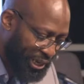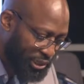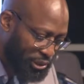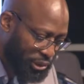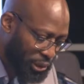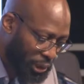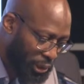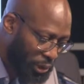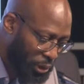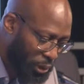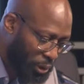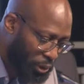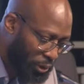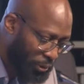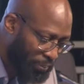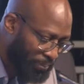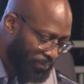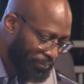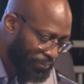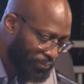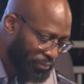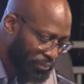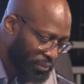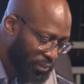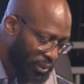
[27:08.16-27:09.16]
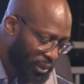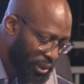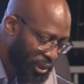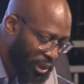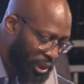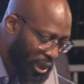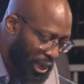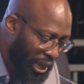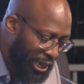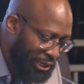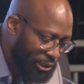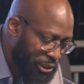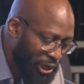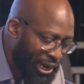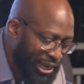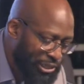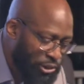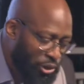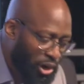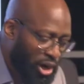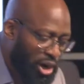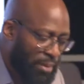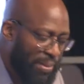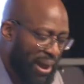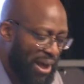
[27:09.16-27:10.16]
the Lord. So let's
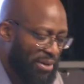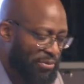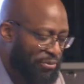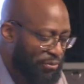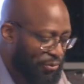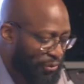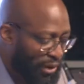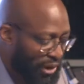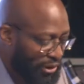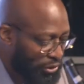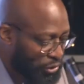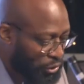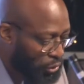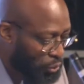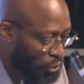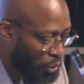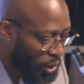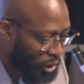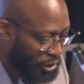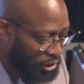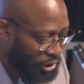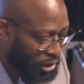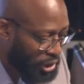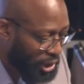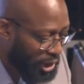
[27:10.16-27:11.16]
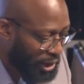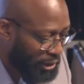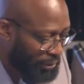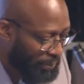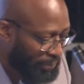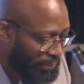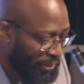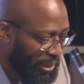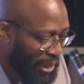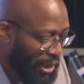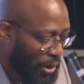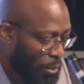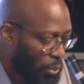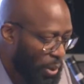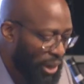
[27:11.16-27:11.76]
talk about faith towards God. When